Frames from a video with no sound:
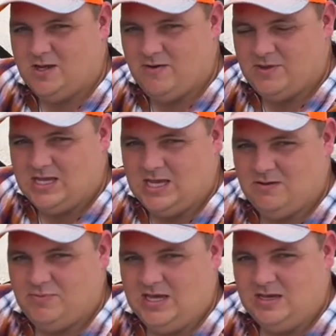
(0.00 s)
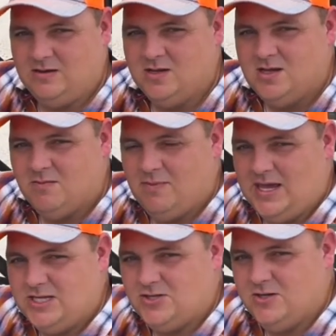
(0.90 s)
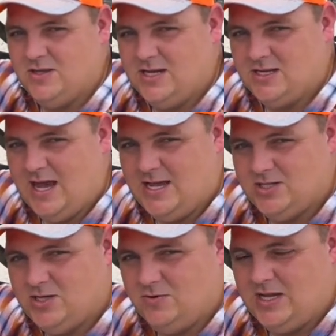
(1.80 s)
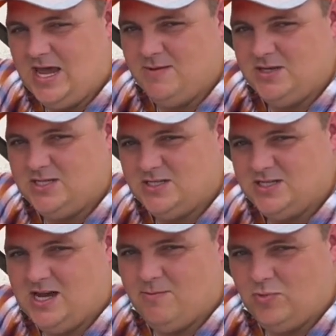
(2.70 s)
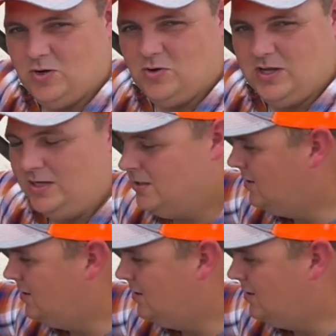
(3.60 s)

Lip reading: of the kingpin. Make sure that it has no damage. It's not broken.